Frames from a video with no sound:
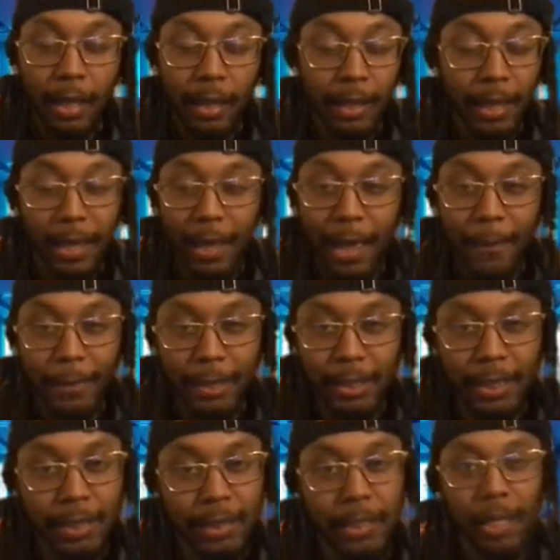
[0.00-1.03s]
Like every
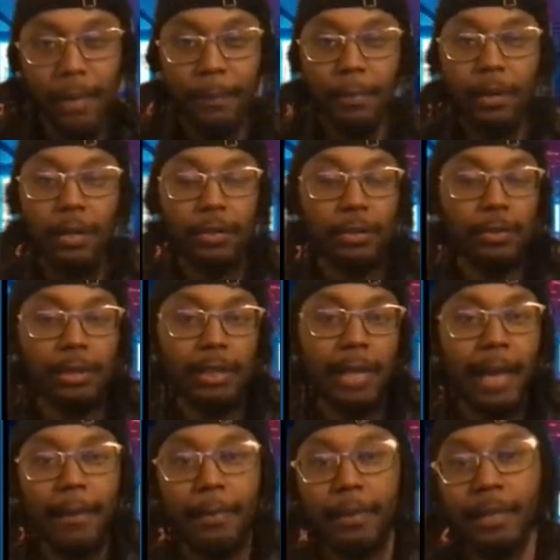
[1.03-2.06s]
six to eight bars you
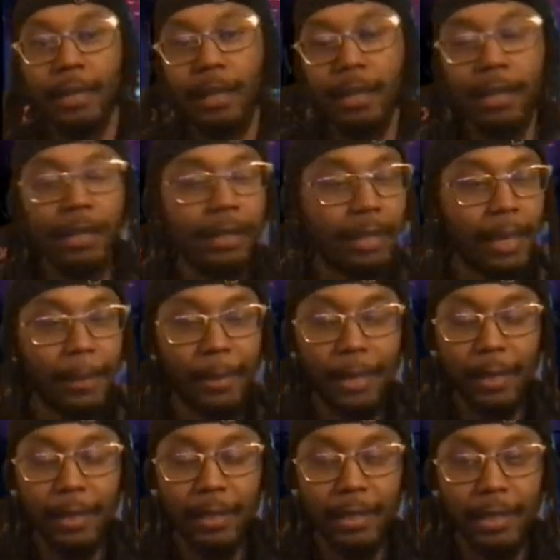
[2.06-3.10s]
stop and you know what I
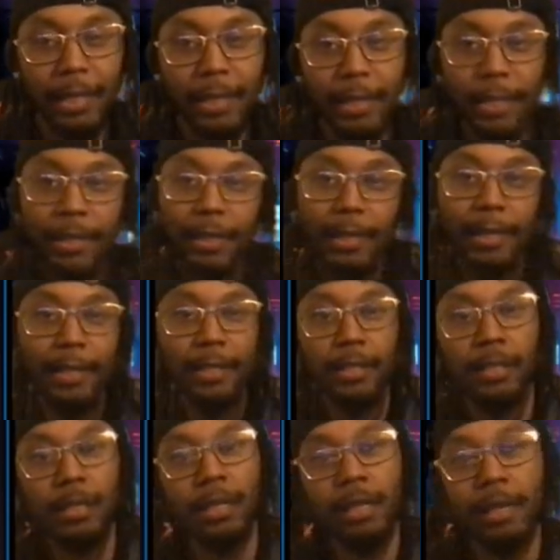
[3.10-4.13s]
mean, and, and then getting
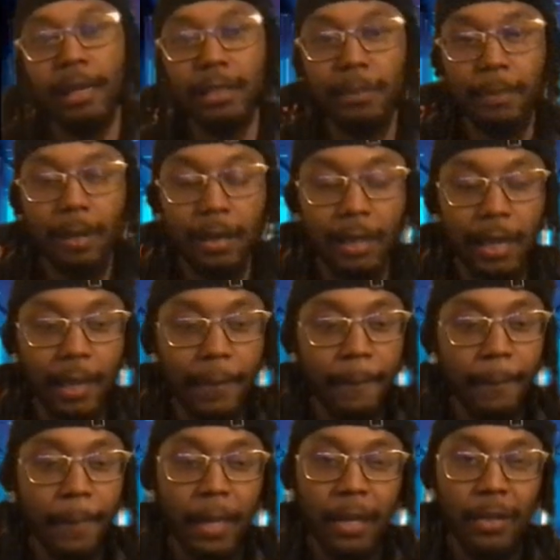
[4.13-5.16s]
into the next bar. Like
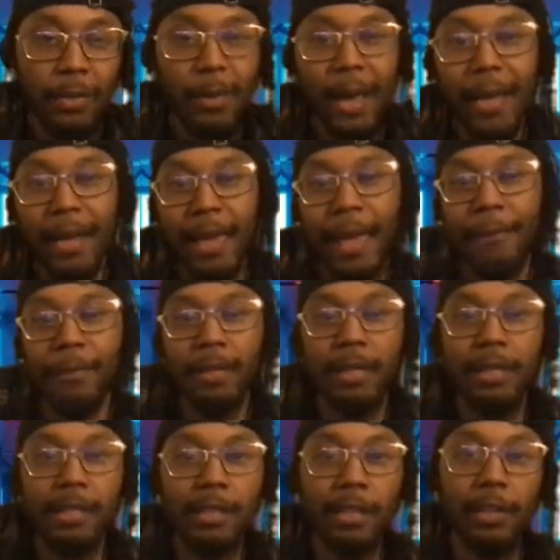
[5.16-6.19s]
you gotta have a
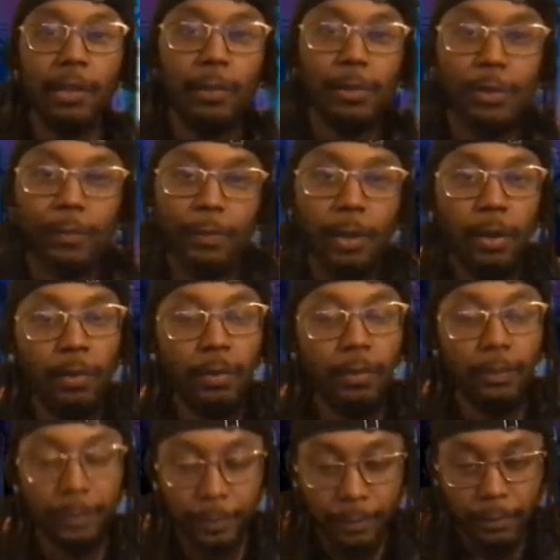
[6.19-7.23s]
continuous flow
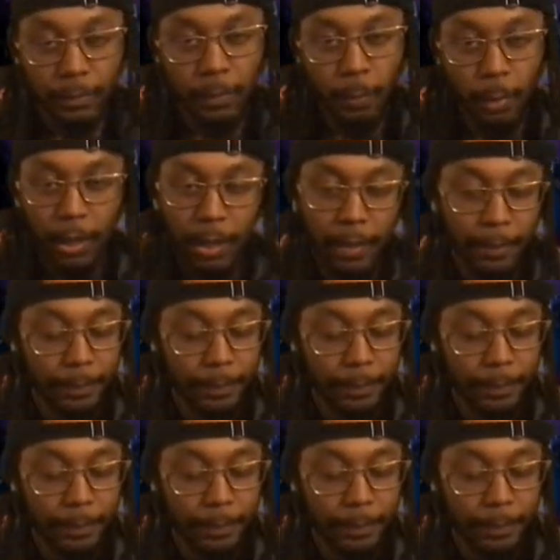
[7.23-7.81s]
with it.